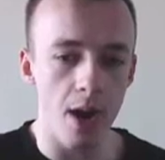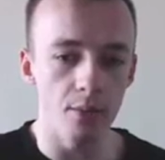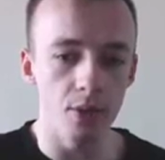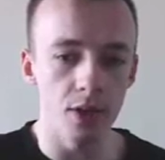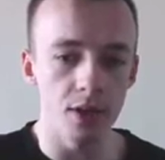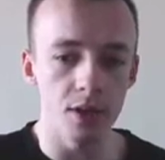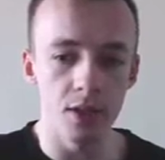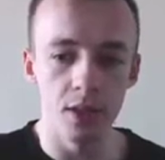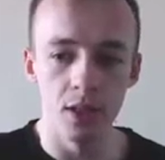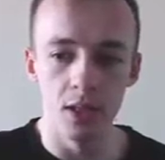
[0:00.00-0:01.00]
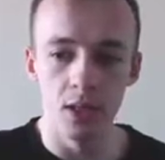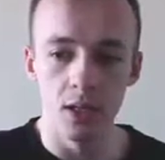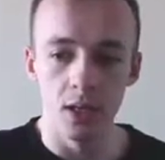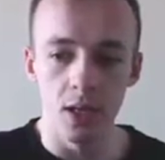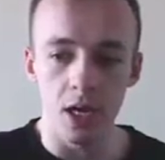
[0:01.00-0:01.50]
I'm just
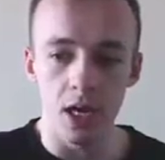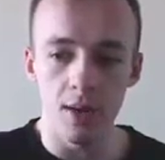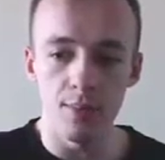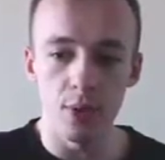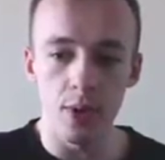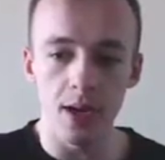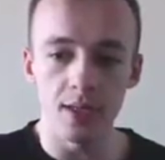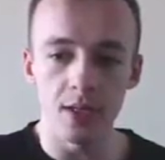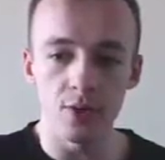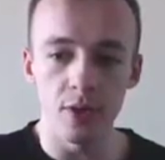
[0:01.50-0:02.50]
improvising